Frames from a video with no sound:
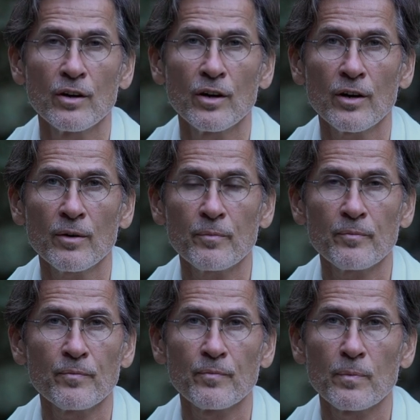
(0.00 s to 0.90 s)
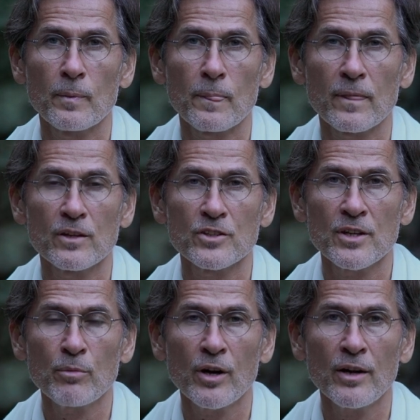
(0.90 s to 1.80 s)
um,
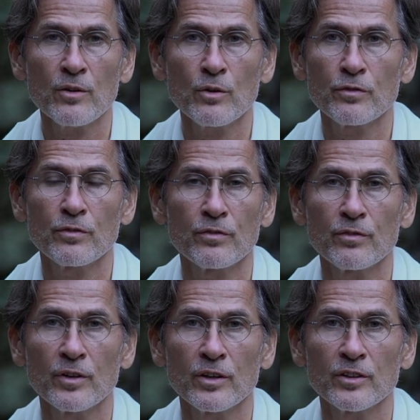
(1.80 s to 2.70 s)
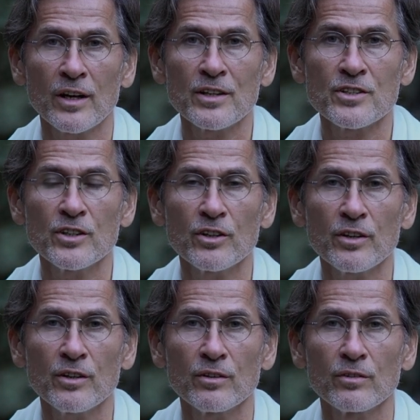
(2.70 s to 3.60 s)
some kind of uh,
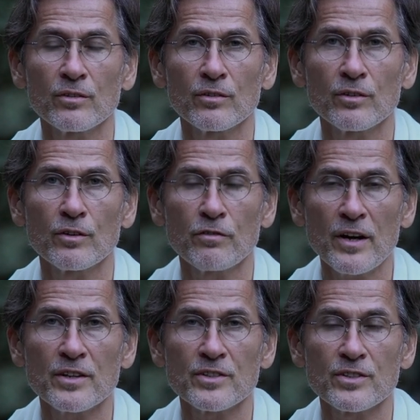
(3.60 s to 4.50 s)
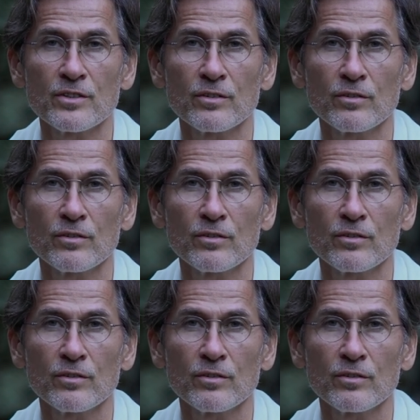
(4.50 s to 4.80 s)
transitory phase